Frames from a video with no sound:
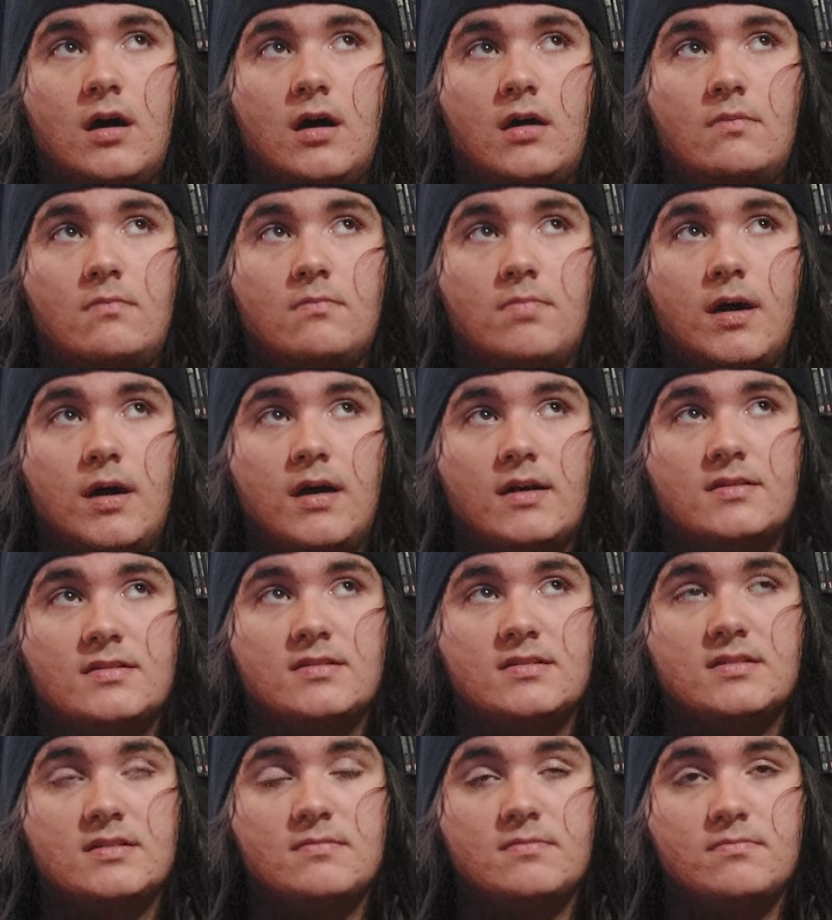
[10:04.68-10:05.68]

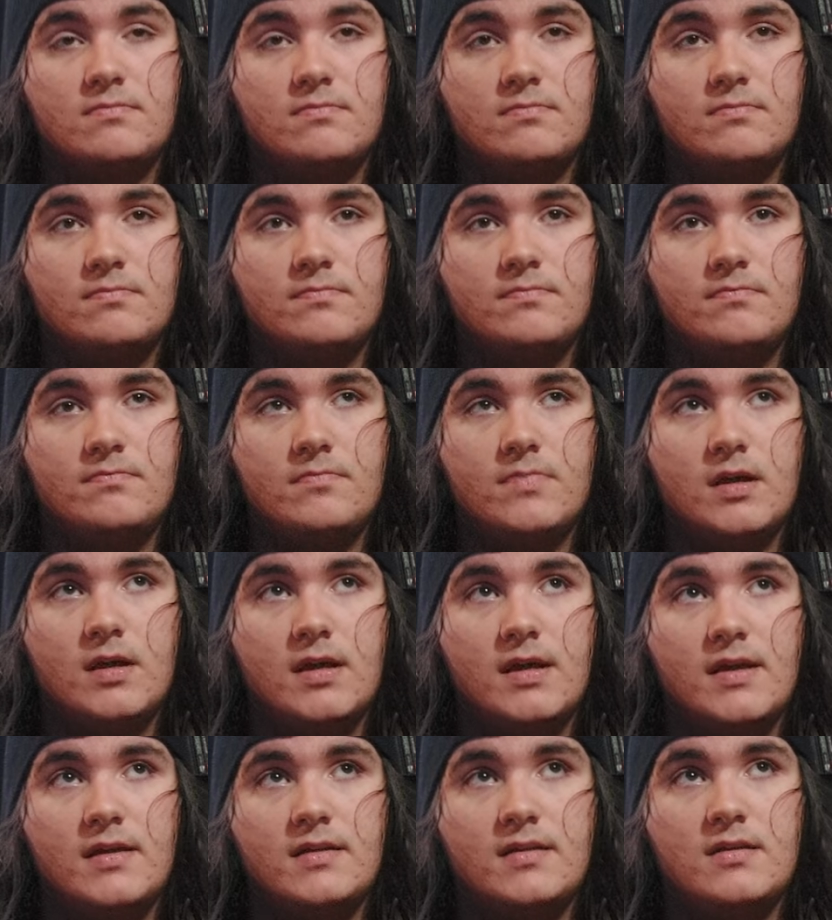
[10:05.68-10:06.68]
unboxing
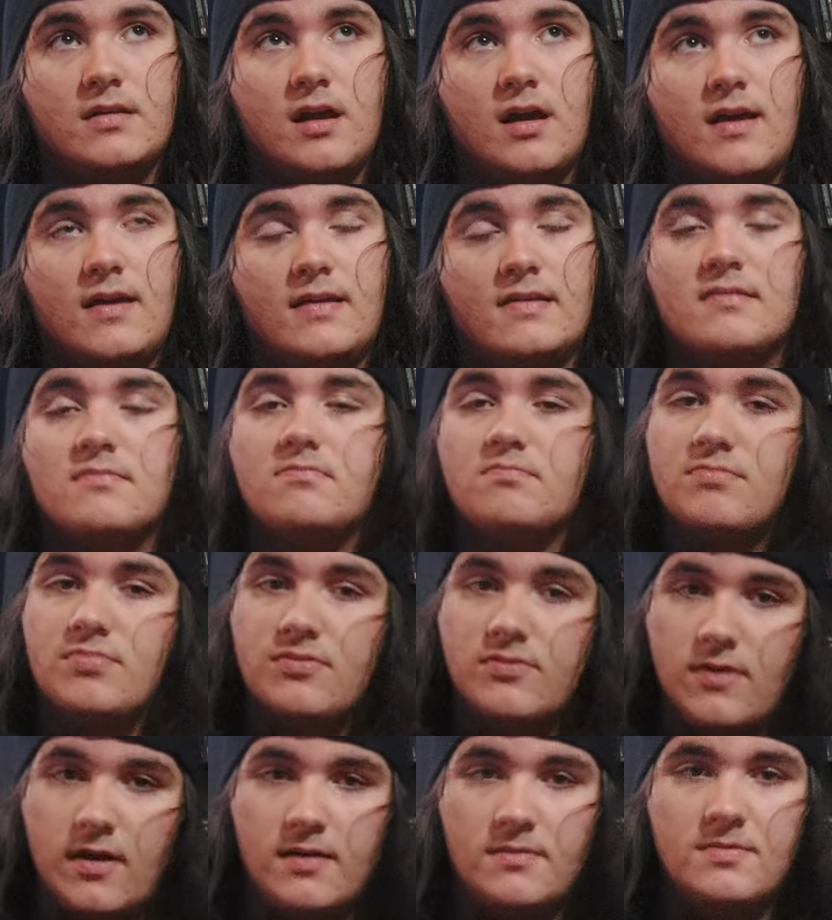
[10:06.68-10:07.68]
and I
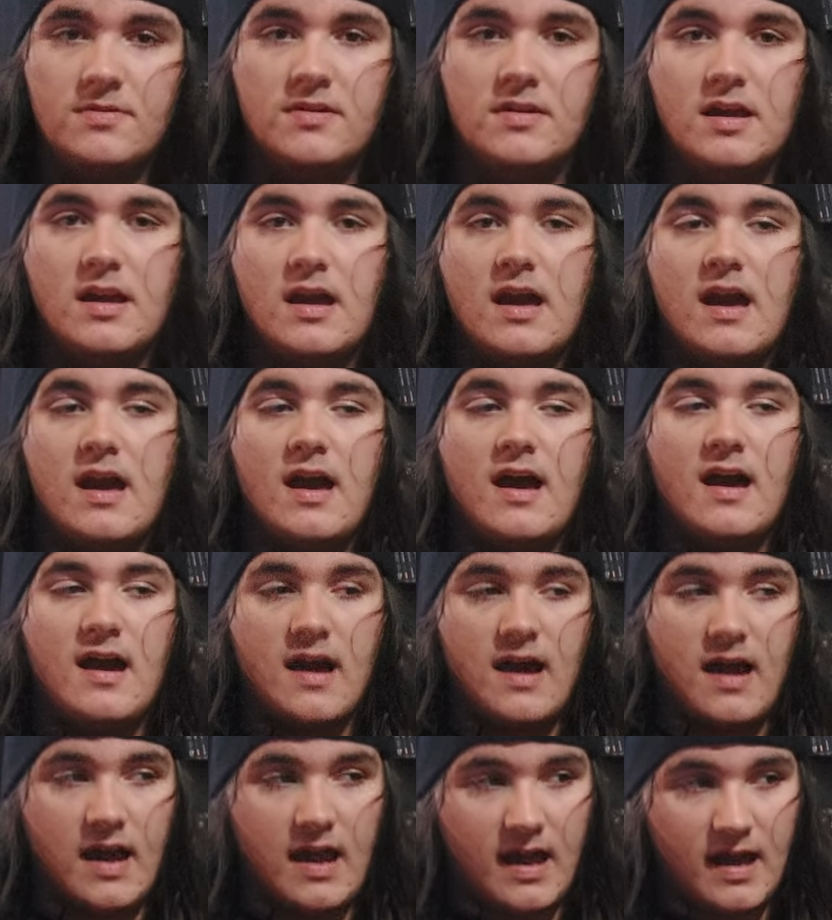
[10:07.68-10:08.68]
probably
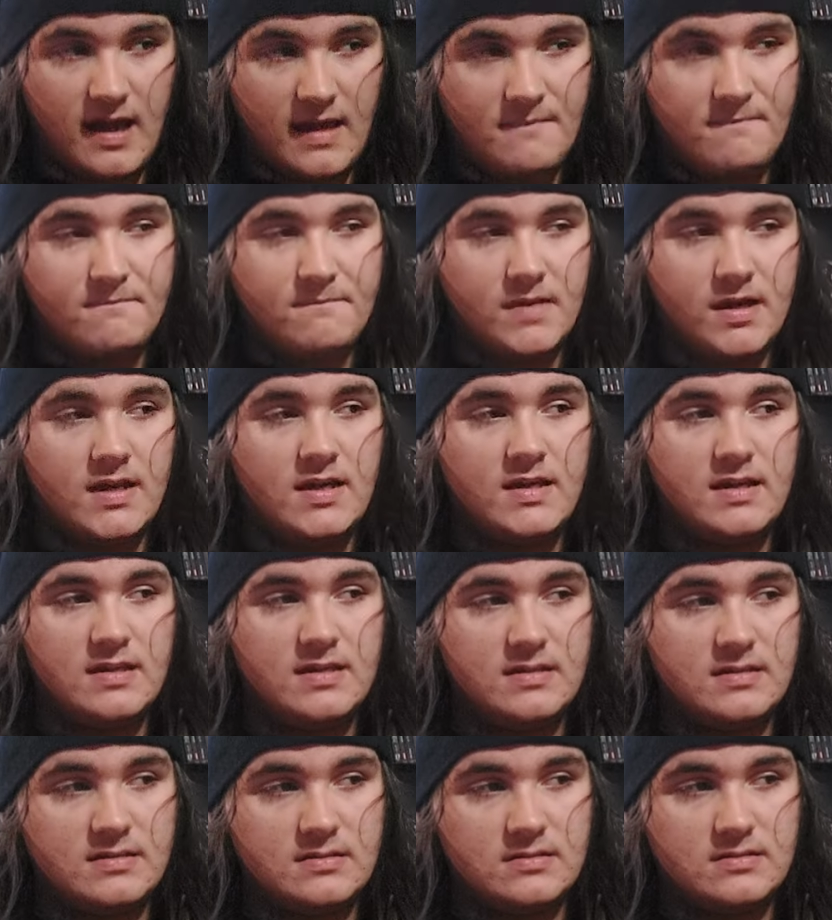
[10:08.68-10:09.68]
I might
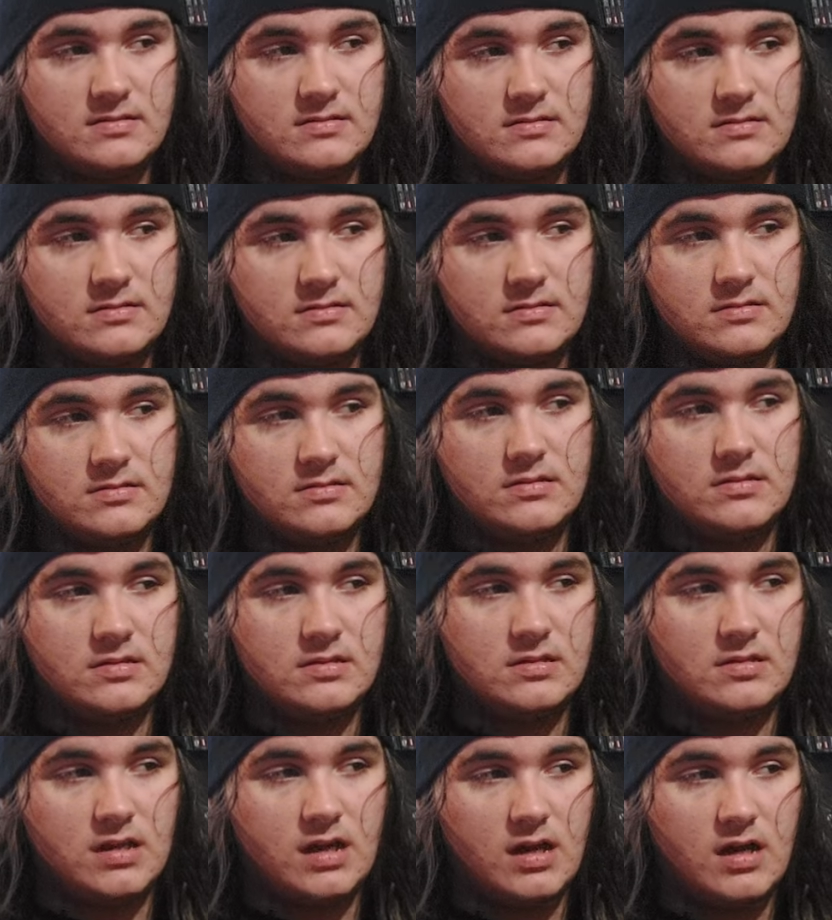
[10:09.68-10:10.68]

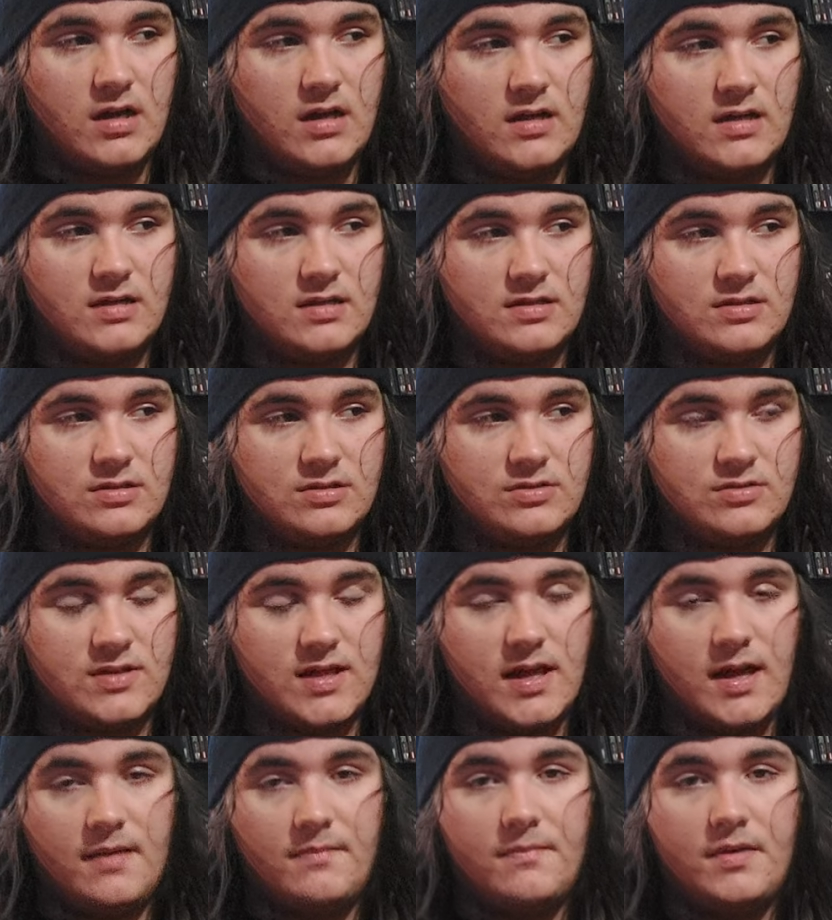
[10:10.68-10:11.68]
not do
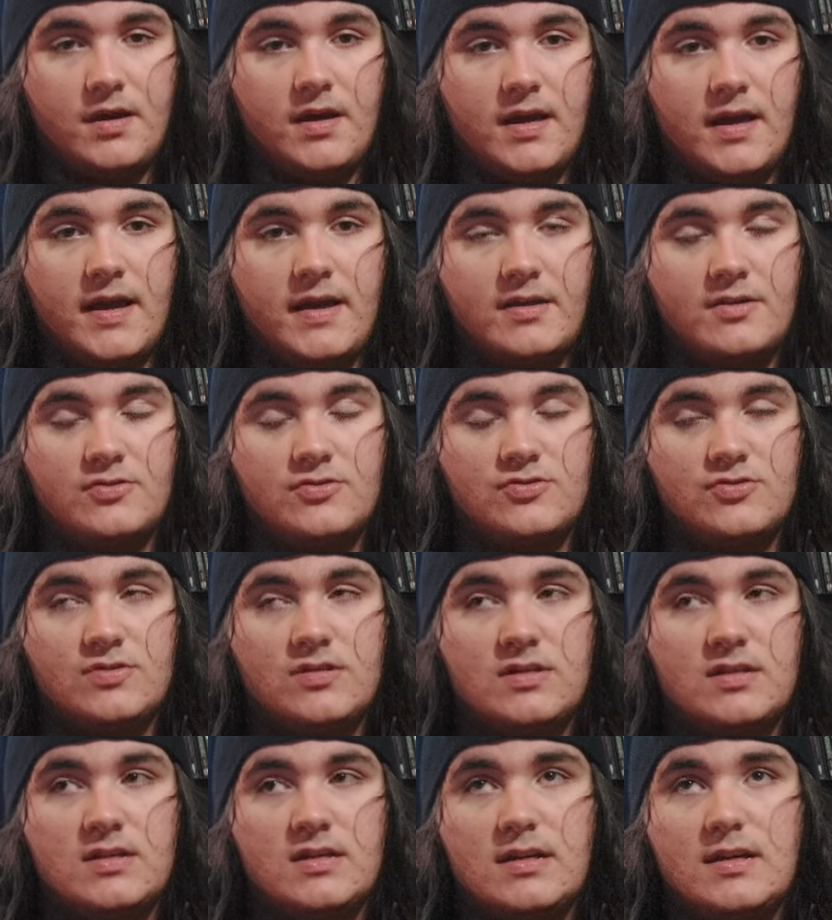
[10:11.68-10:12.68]
that. I might
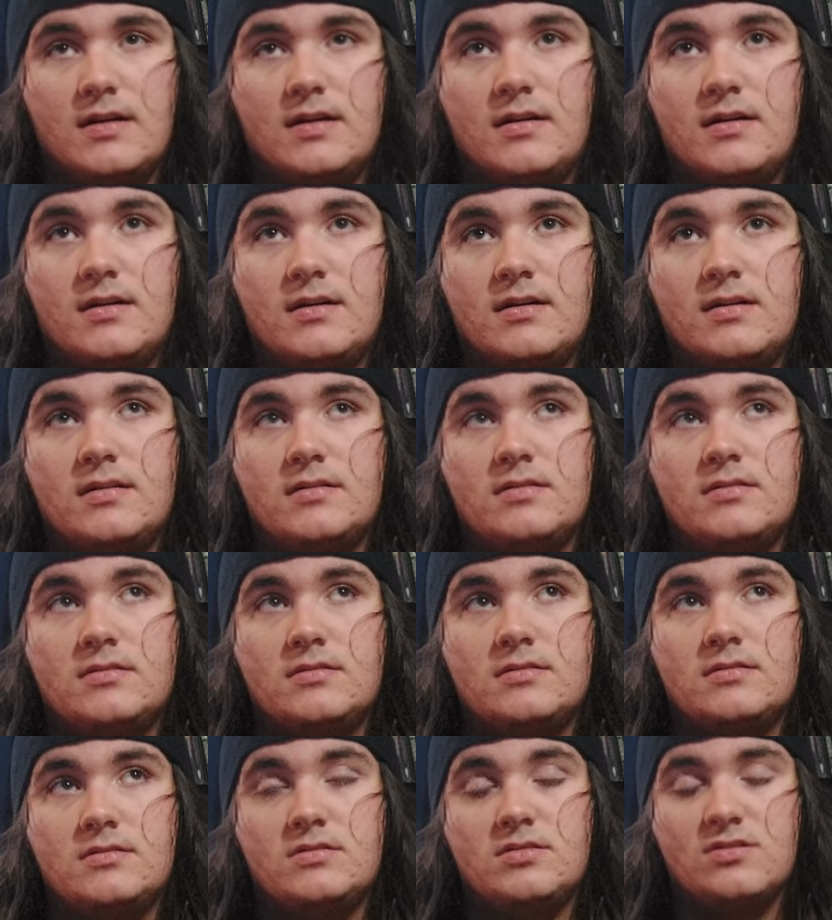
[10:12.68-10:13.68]
actually uh
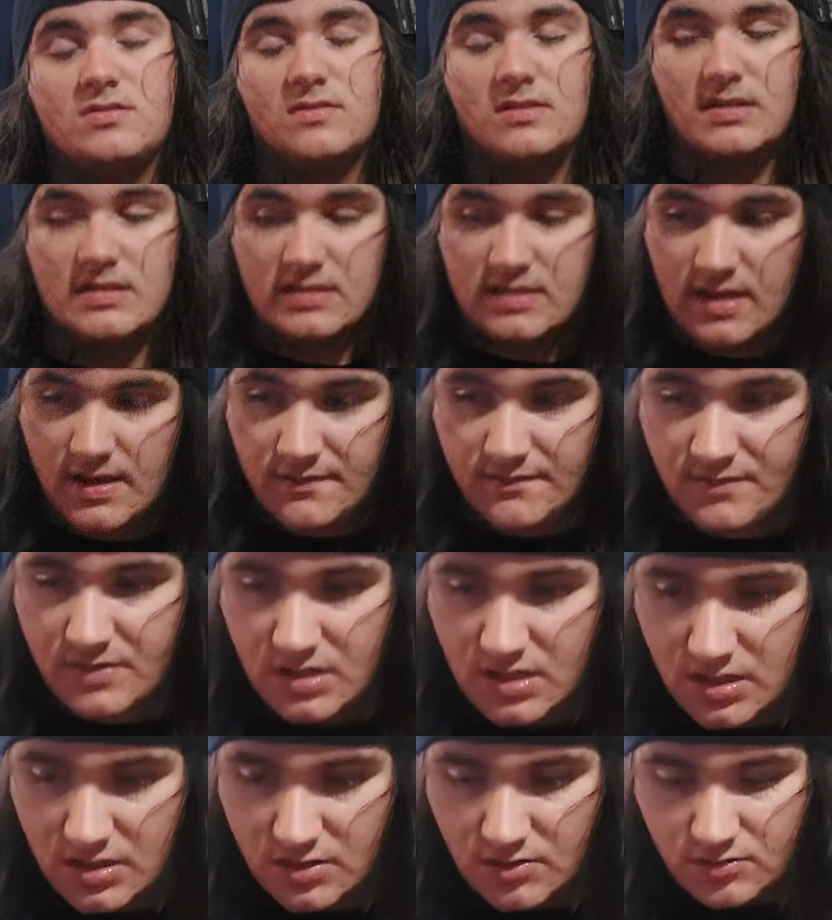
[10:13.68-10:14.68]
delete that
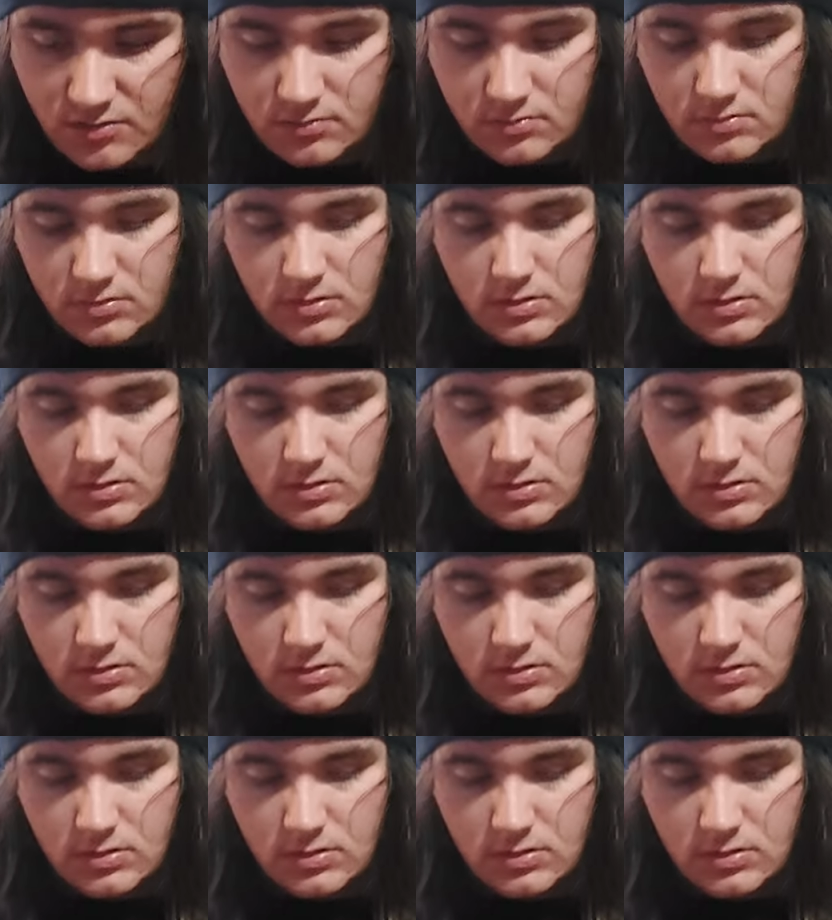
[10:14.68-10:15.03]
video.